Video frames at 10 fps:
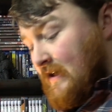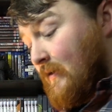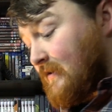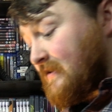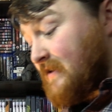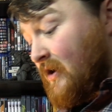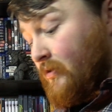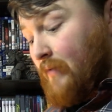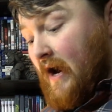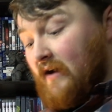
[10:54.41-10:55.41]
Now, it does say on
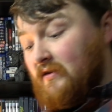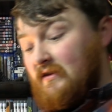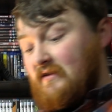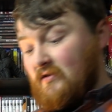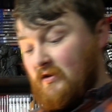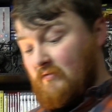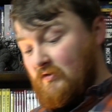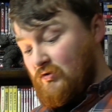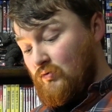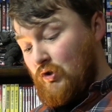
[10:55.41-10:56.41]
the back that these are the
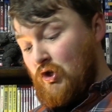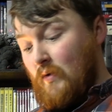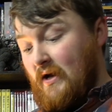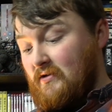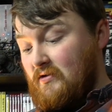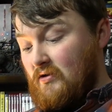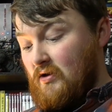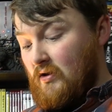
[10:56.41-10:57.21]
original US